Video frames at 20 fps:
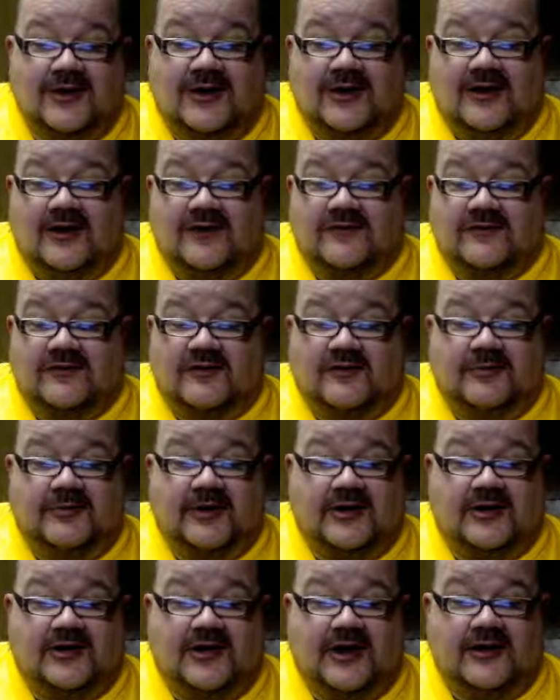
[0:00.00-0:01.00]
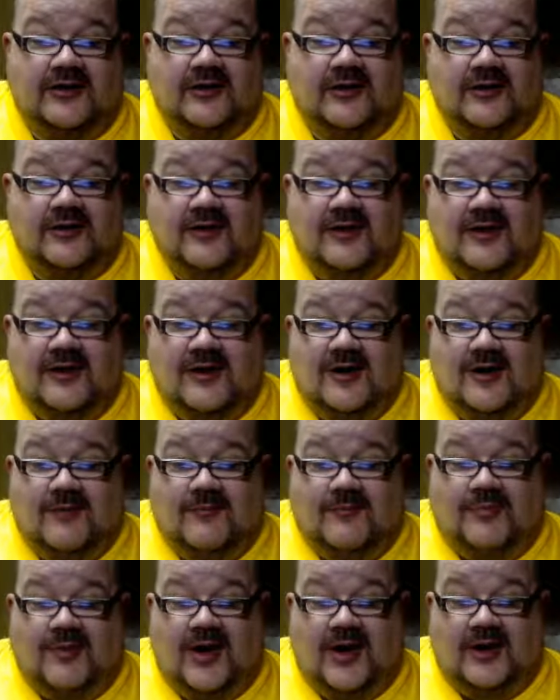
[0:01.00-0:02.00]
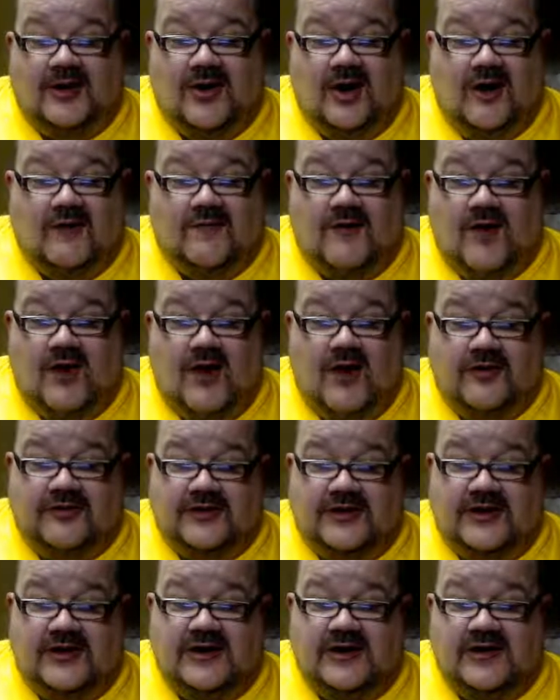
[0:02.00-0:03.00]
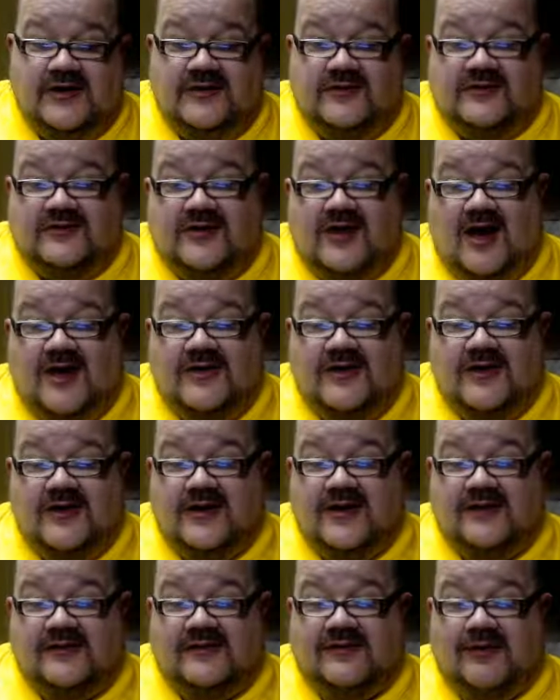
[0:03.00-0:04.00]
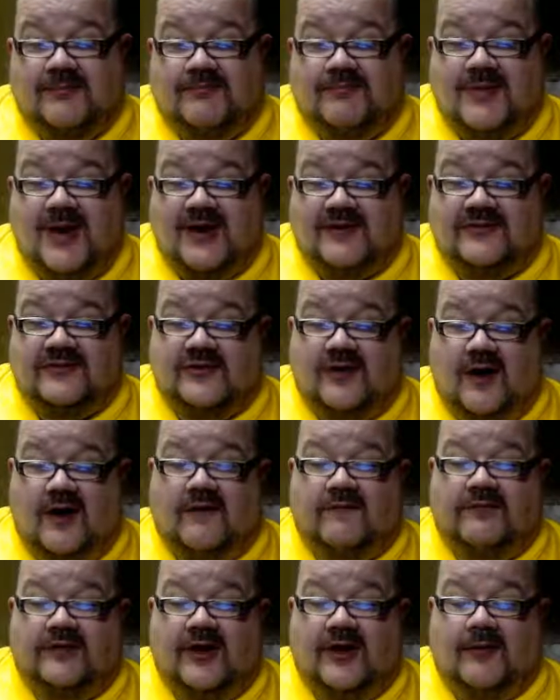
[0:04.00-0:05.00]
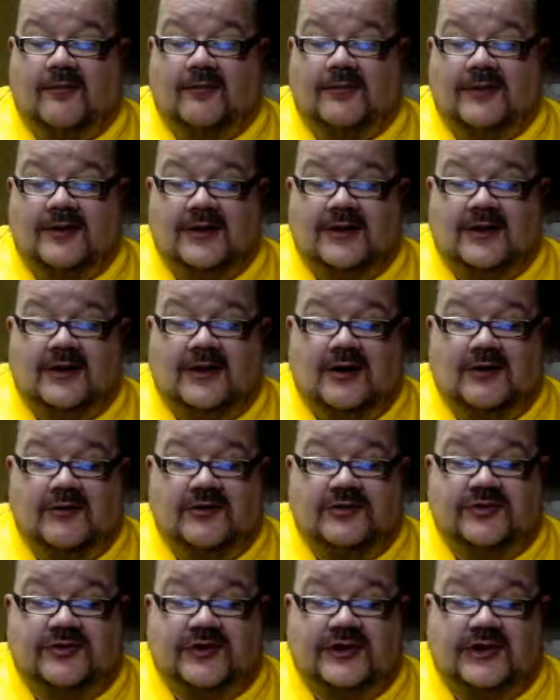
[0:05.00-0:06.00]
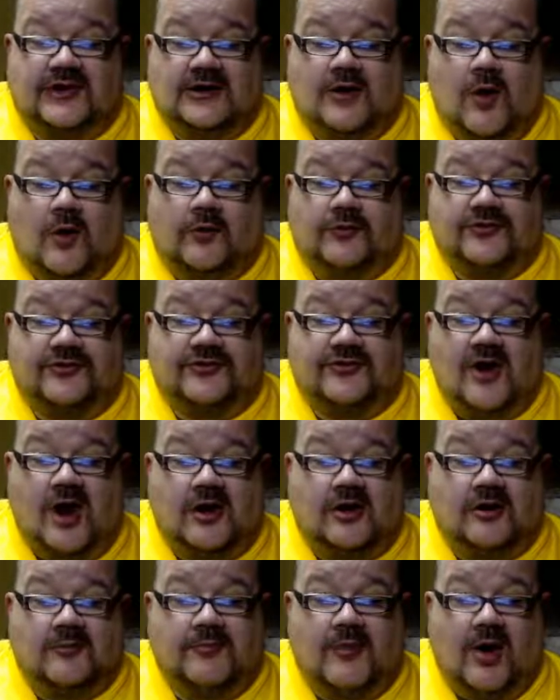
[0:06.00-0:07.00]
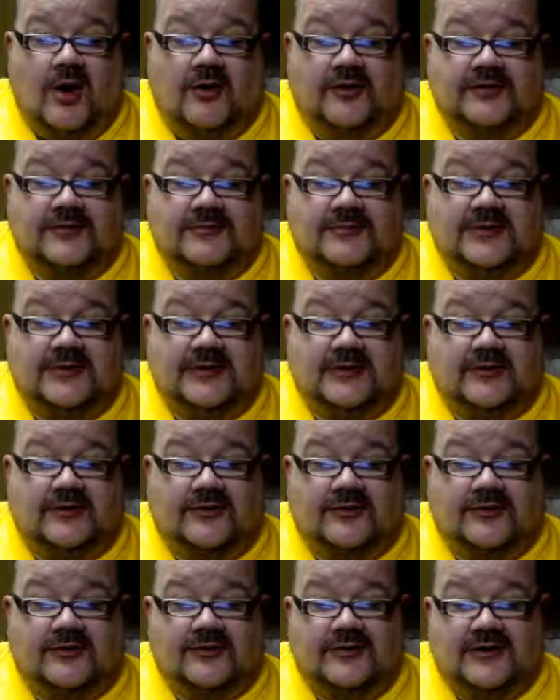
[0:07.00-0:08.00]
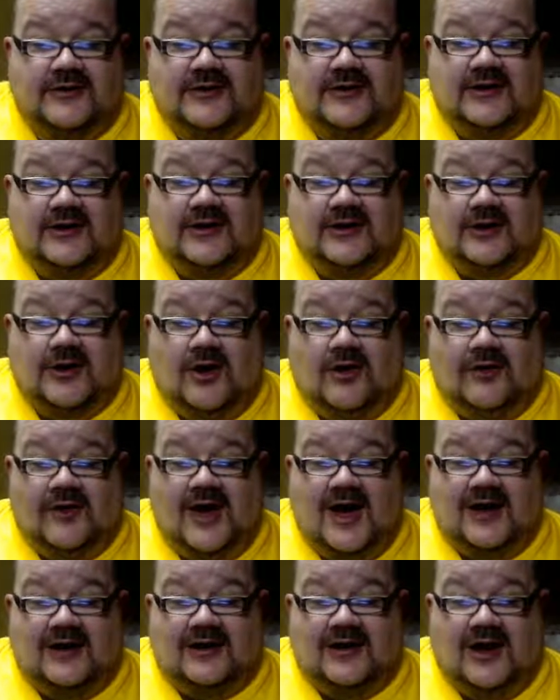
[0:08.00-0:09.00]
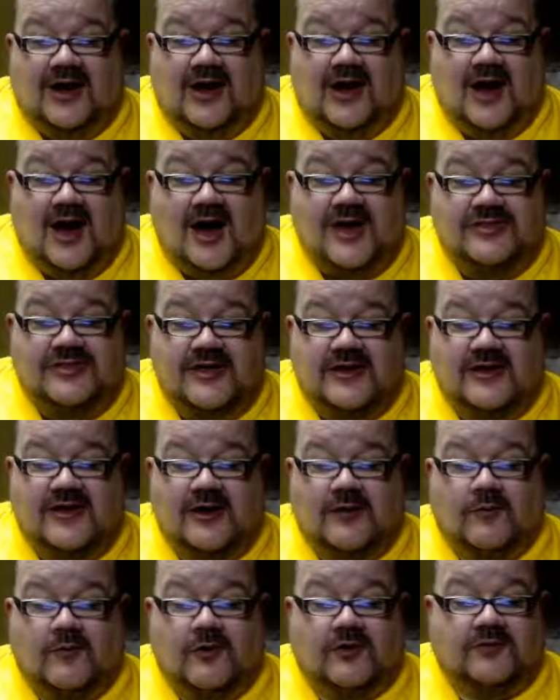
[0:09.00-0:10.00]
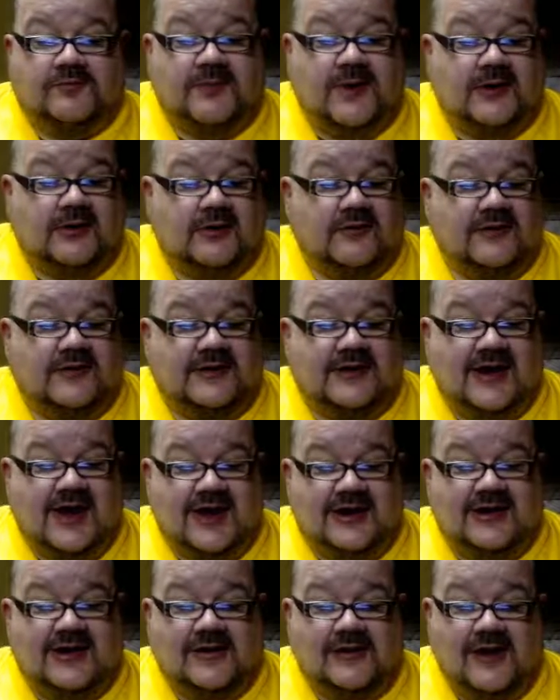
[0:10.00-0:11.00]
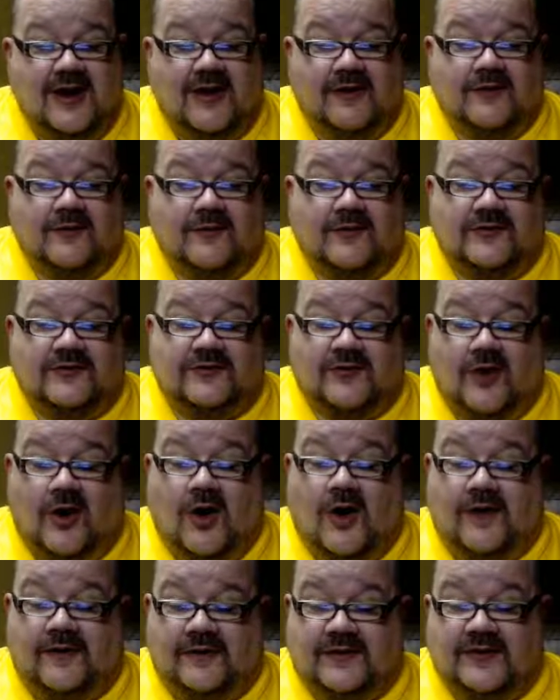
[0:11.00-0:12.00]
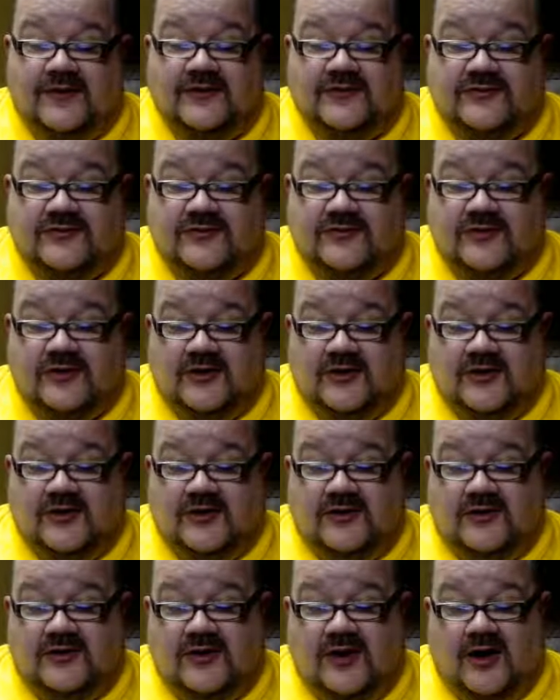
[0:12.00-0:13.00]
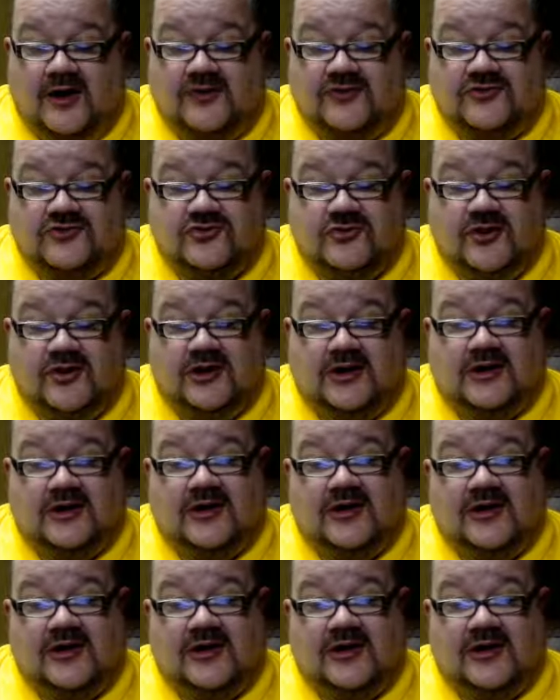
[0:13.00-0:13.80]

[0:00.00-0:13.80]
It's a little bit cluttered. But of all these, I think it's the best of them with the golden soccer ball in the middle and all that. I think it works better than any of the other ones on this screen.